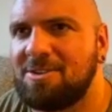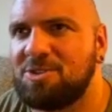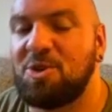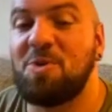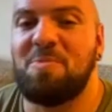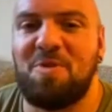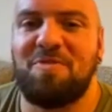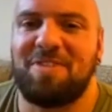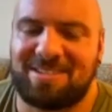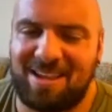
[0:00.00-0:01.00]

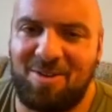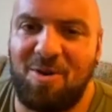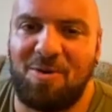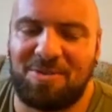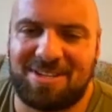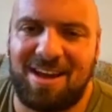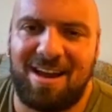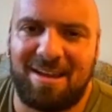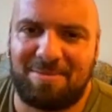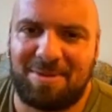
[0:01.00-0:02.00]
movies like all the
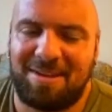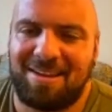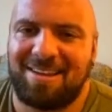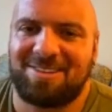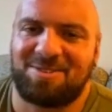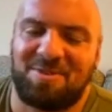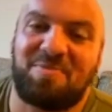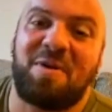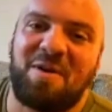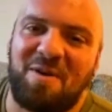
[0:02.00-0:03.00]
time. So
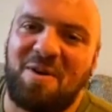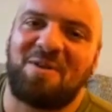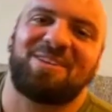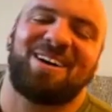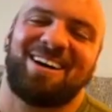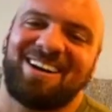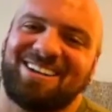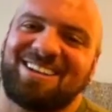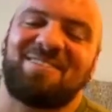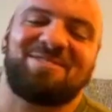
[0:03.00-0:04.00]

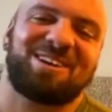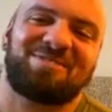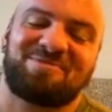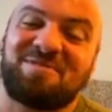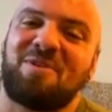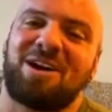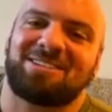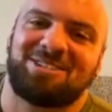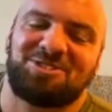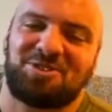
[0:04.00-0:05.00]
I would like
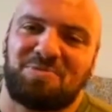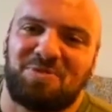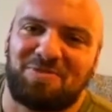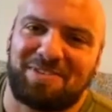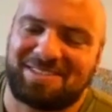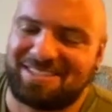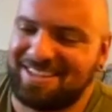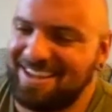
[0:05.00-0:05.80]
rewatch these two movies.